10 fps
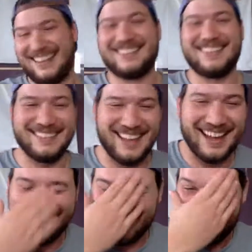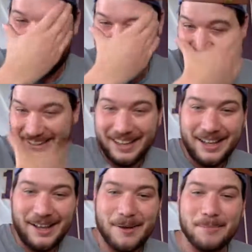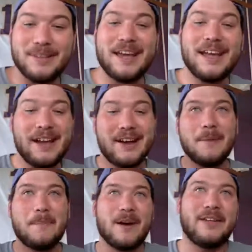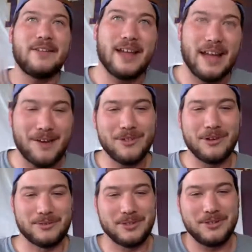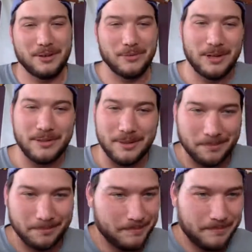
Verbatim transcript: that's exactly what happened. But they uh, apparently they have those, and you can rent them